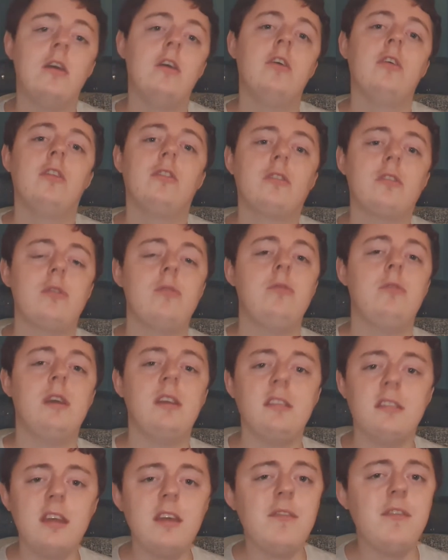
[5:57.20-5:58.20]
So
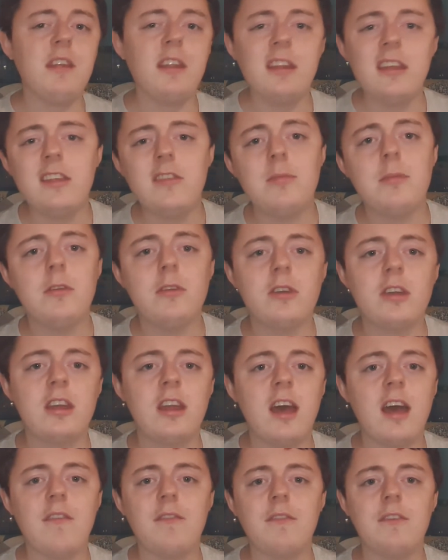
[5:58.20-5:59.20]
they definitely need to be looking
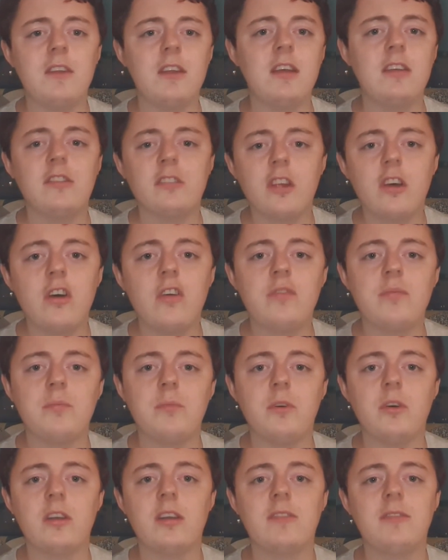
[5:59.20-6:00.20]
out for their staff
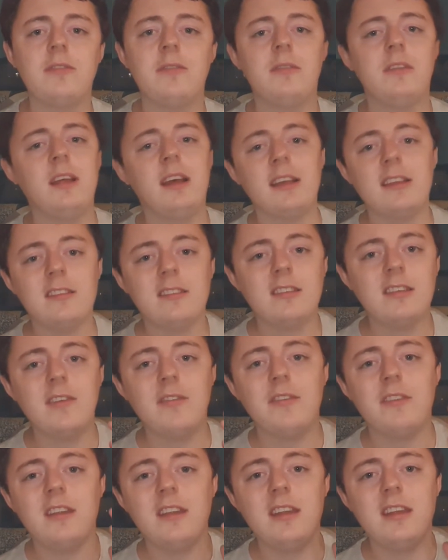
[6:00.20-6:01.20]
more, and that is
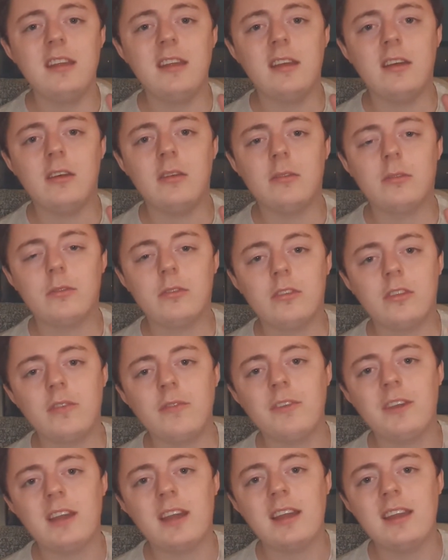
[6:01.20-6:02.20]
definitely
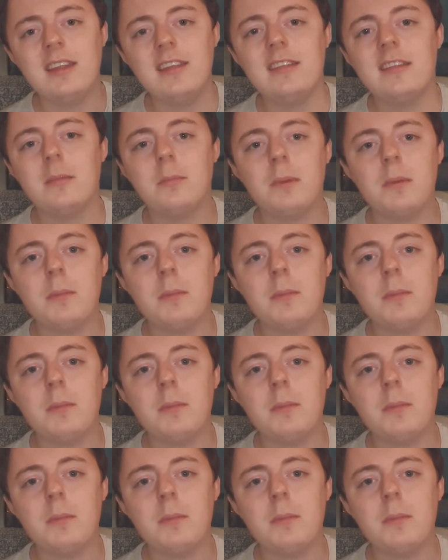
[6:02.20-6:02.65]
something that needs to be